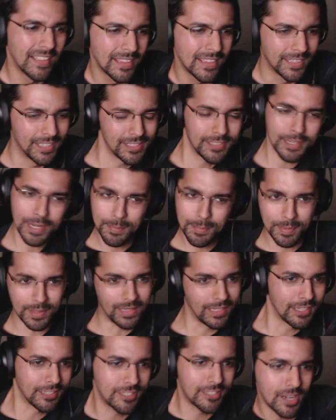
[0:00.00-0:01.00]
This is gonna be
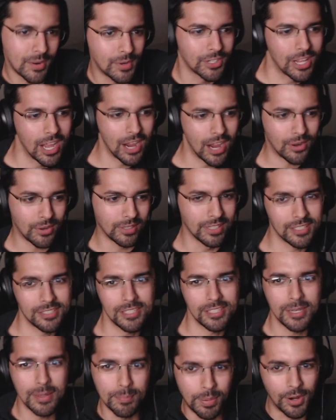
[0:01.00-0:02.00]
like a Senran Kagura
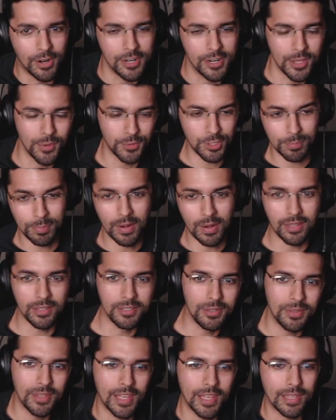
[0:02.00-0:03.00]
listening party. We should probably
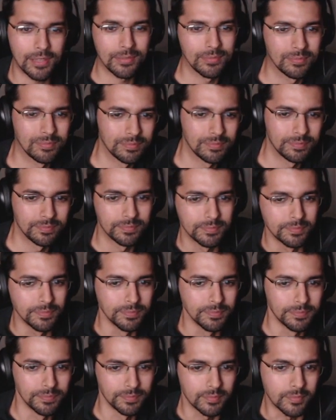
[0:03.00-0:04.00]
do that.
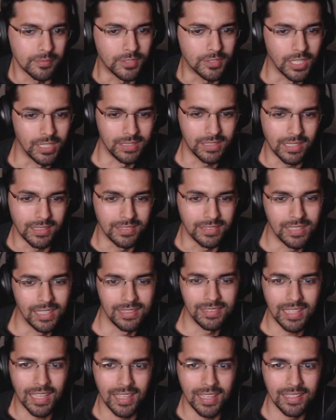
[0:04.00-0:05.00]
Dun, dun,
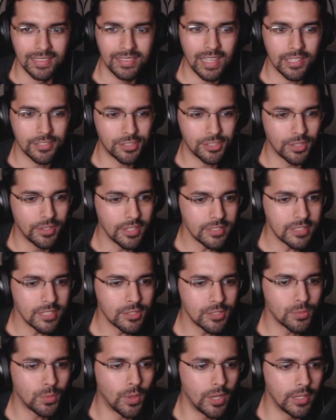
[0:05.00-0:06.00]
dun, dun, dun. So this
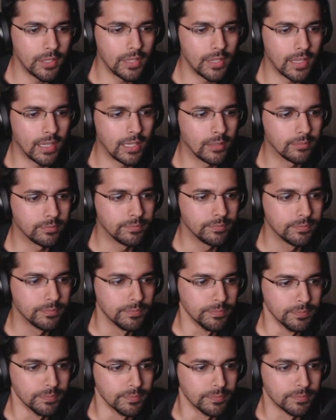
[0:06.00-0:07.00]
is one
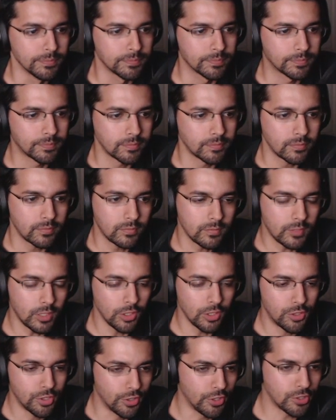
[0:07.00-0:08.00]

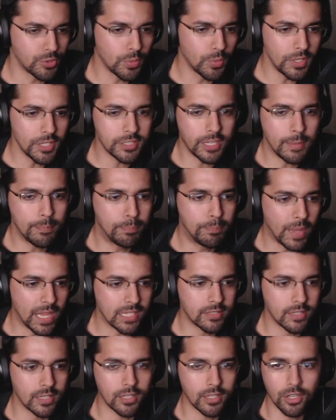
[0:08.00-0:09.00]
so this one is a
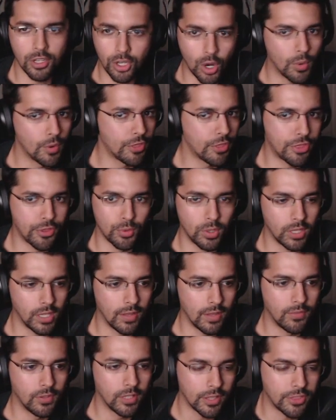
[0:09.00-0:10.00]
basic going through a level.